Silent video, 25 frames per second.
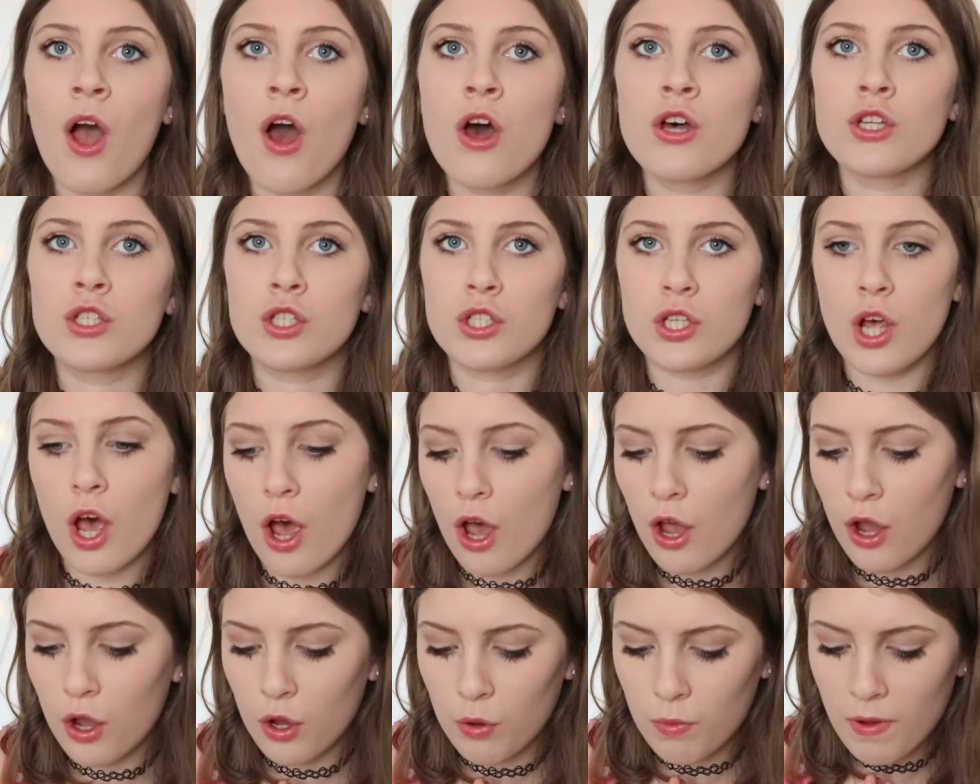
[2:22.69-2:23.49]

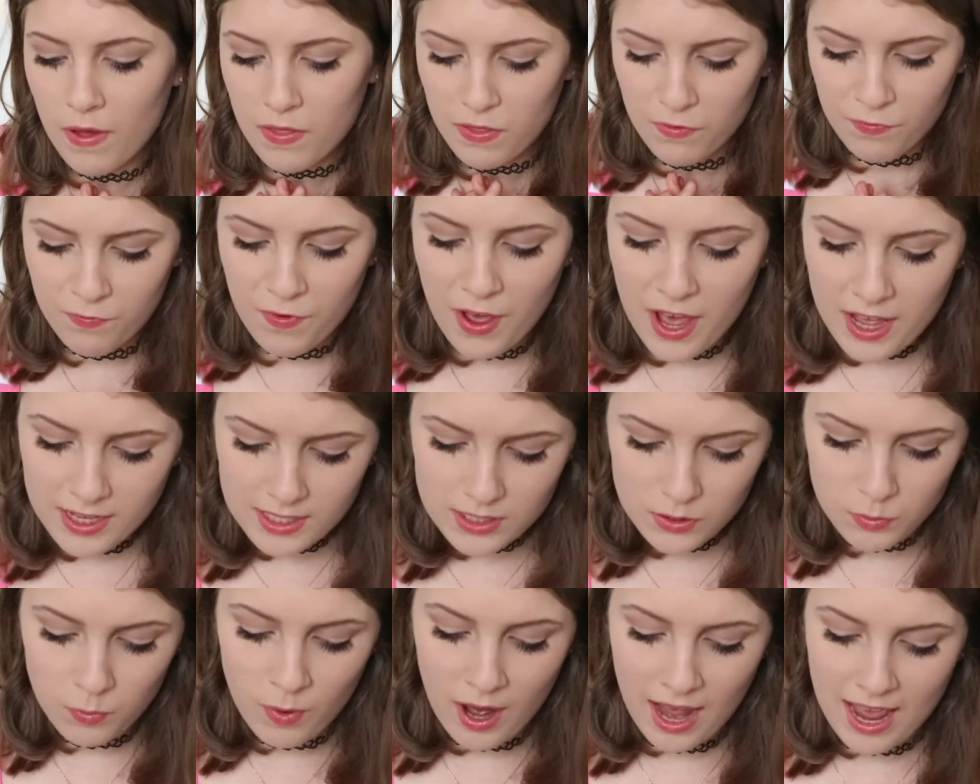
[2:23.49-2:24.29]
So the
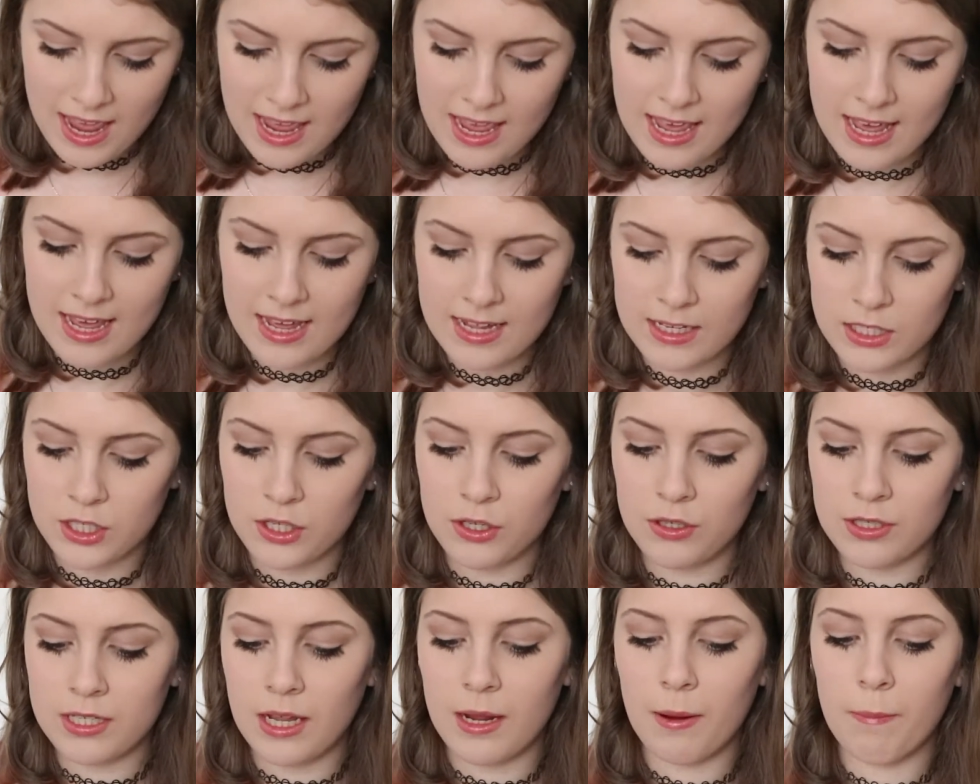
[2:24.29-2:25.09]
first way is
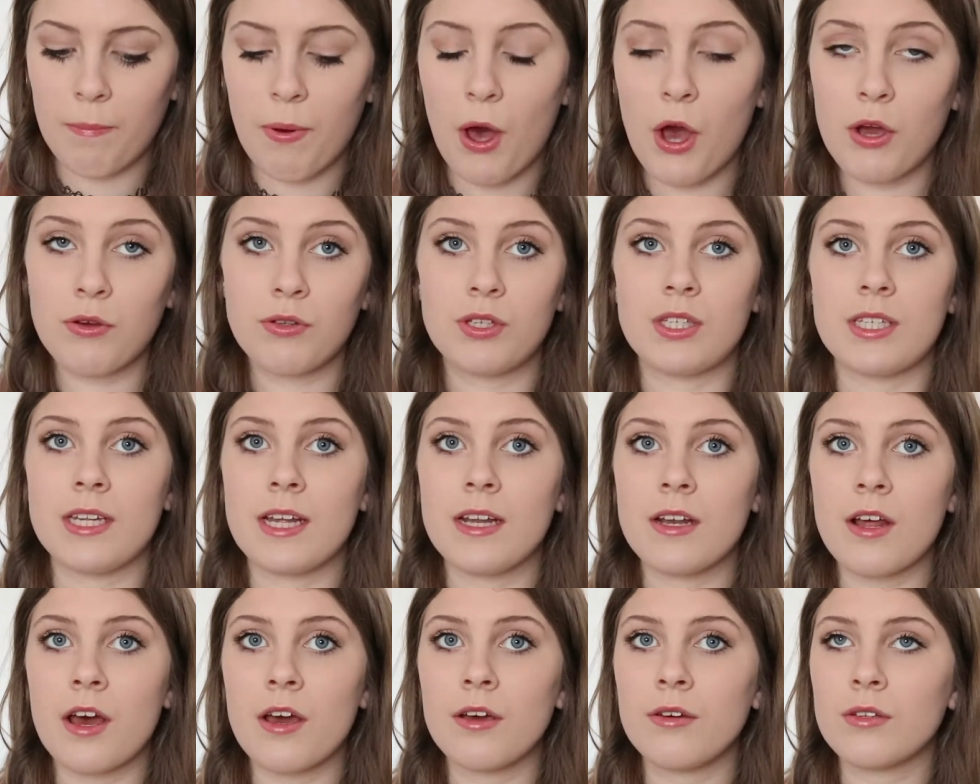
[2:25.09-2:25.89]
using post-it
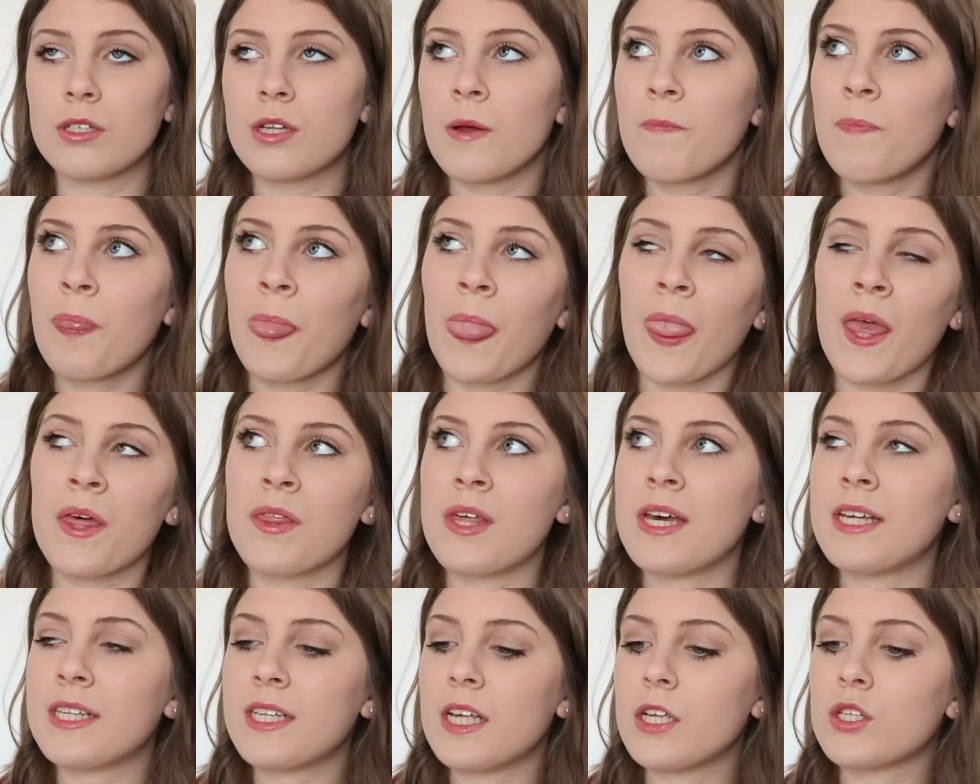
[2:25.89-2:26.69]
notes.
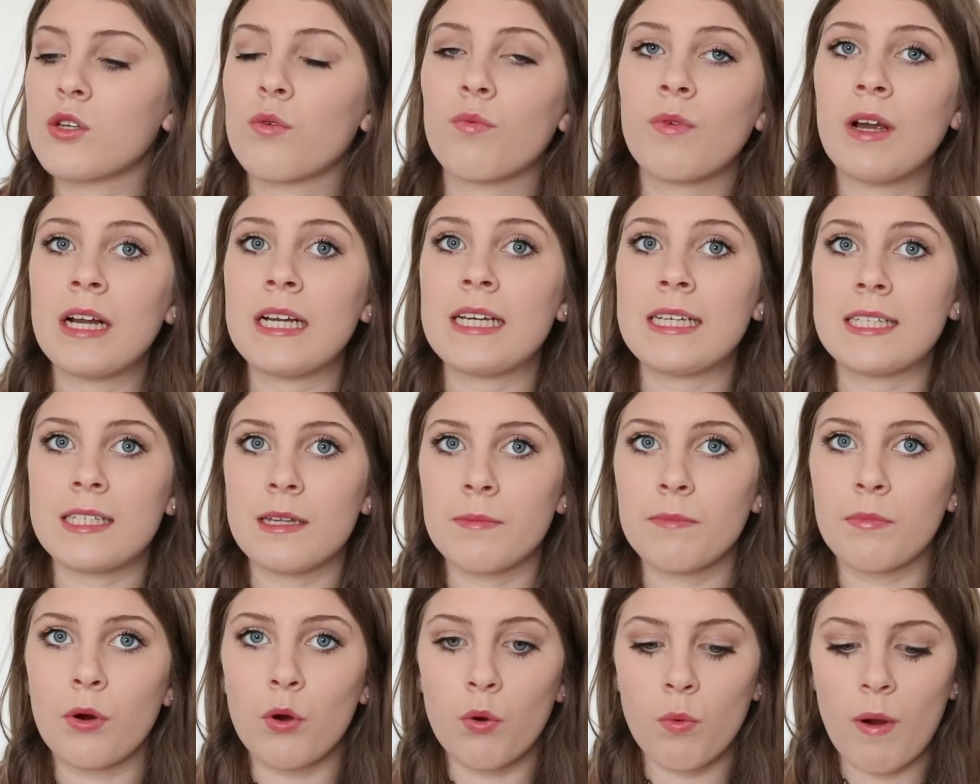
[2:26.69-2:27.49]
This is a really
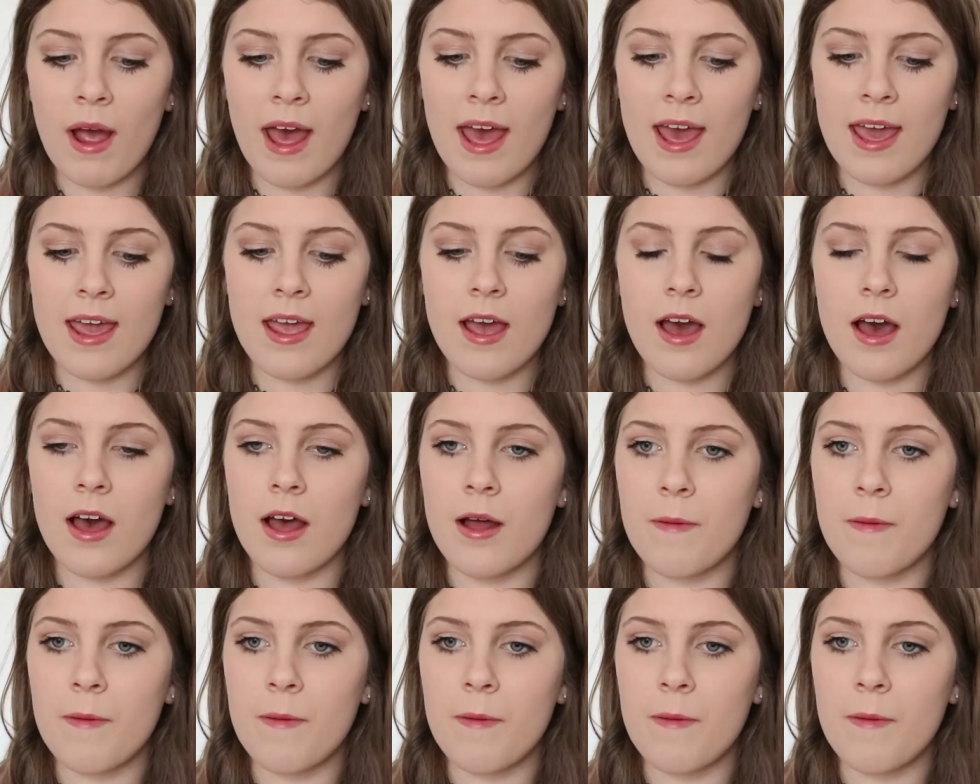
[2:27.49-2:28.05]
simple way.